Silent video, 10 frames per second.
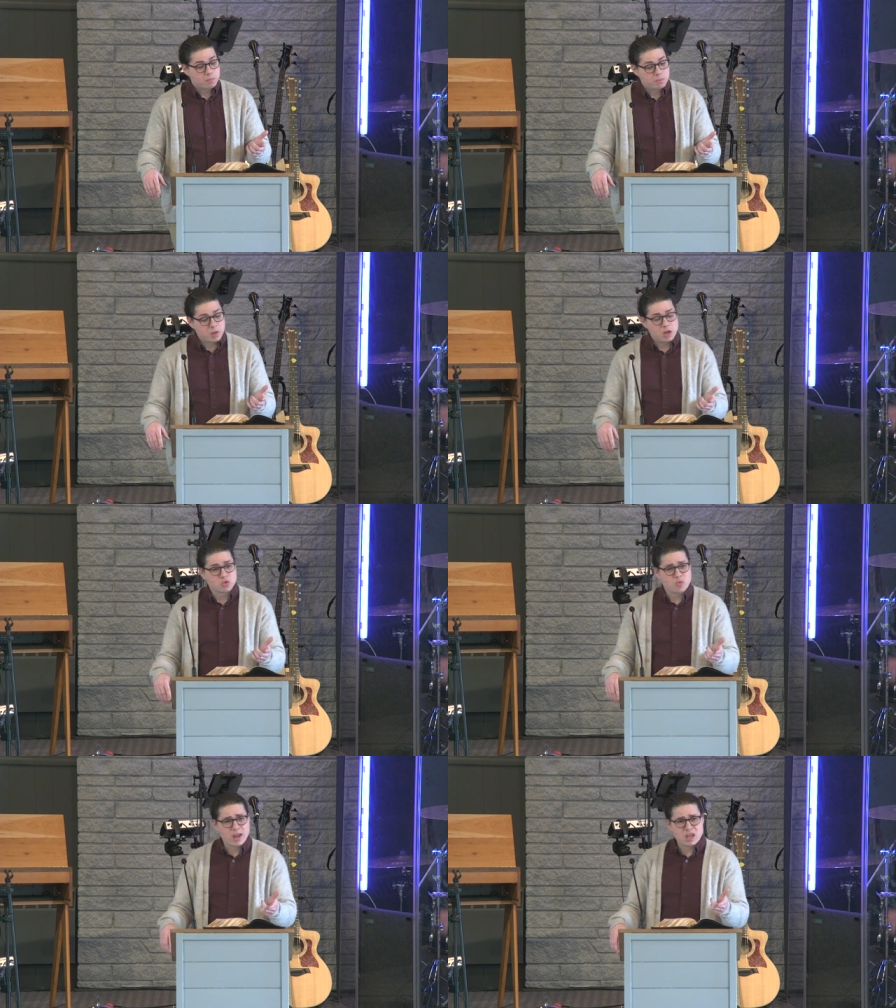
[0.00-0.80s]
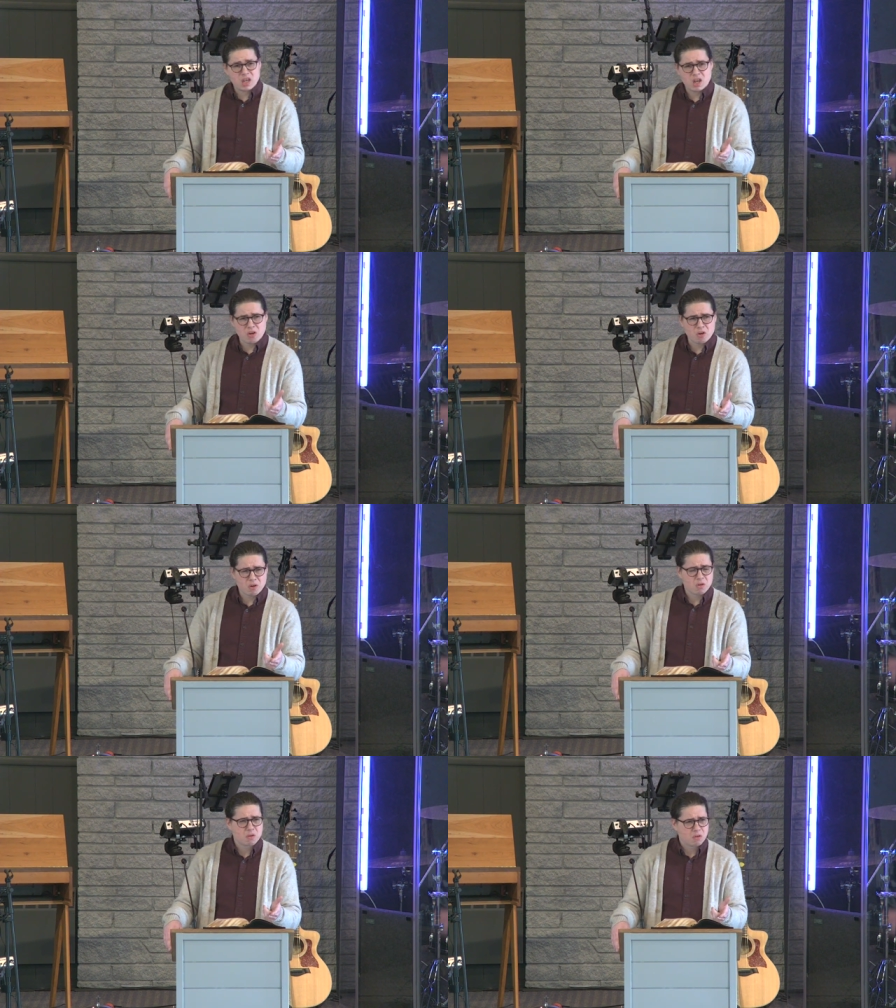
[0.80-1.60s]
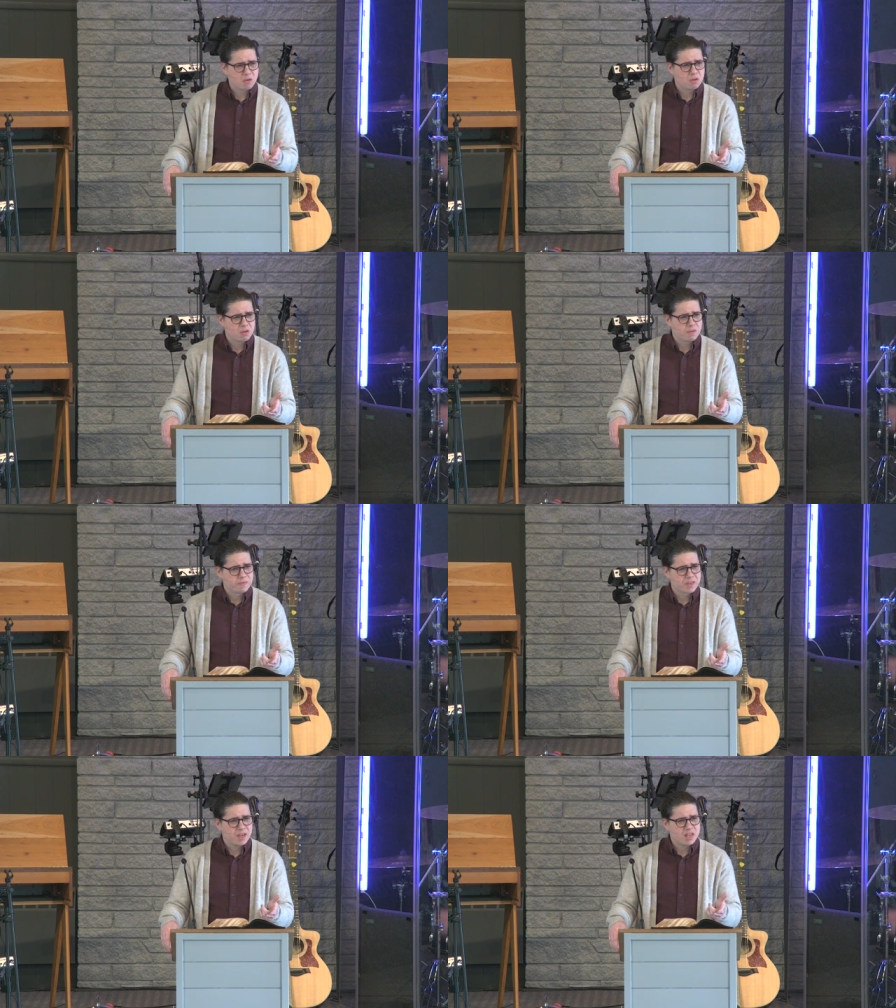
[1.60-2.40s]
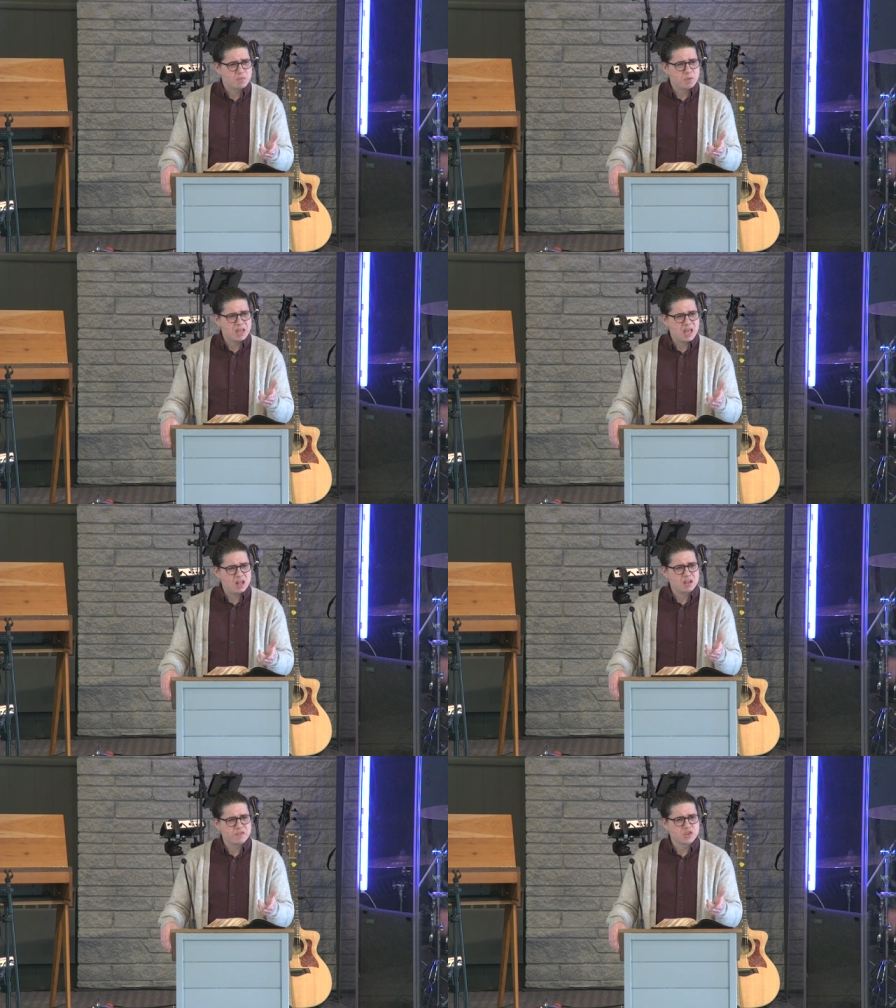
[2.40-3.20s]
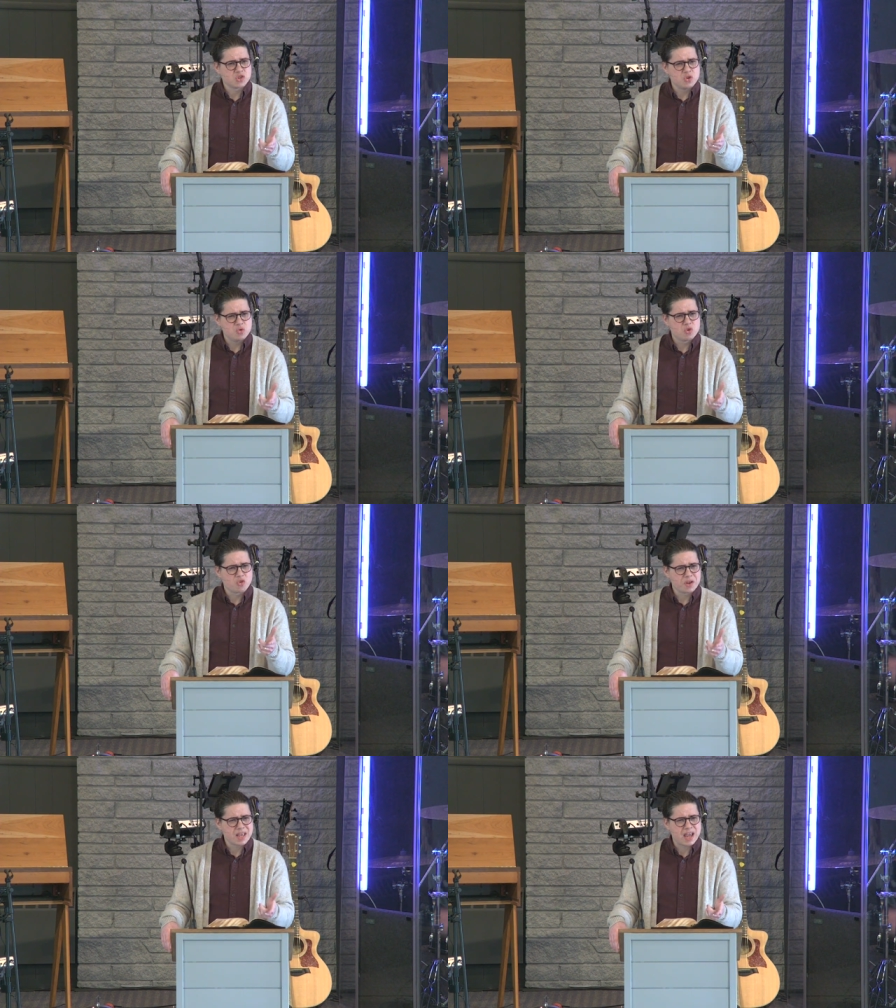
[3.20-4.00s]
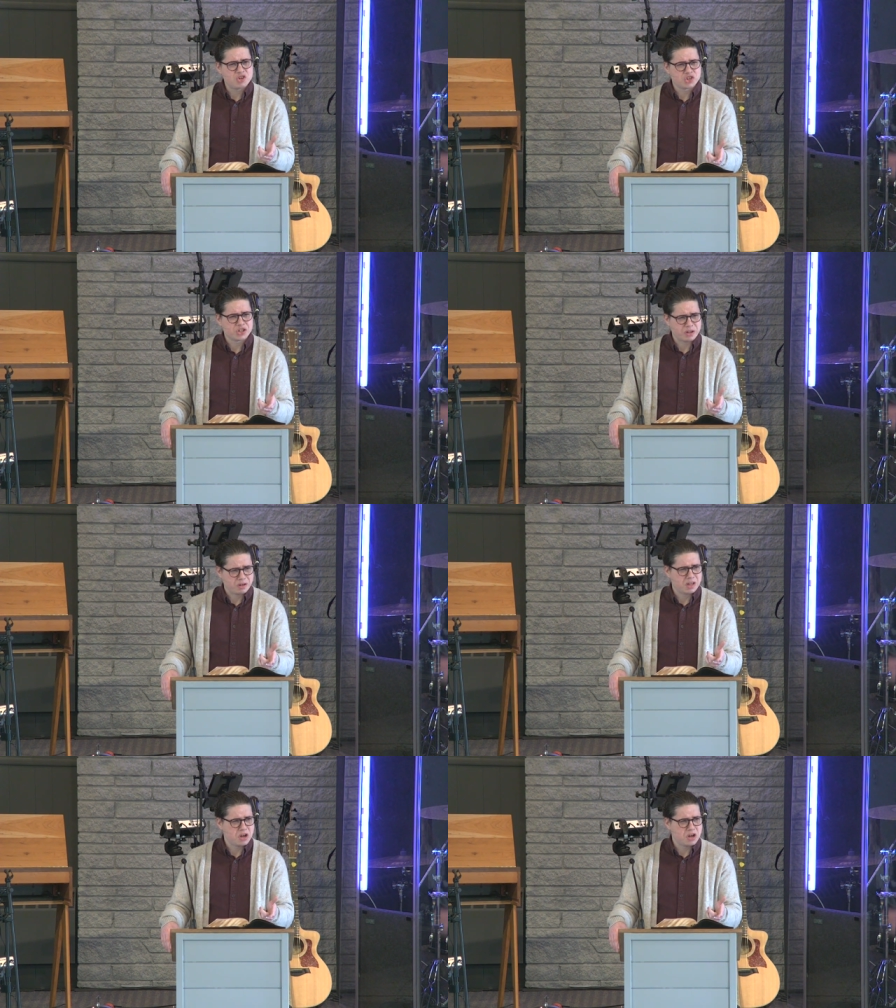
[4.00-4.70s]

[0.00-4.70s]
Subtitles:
Because right here, at the beginning of this new creation in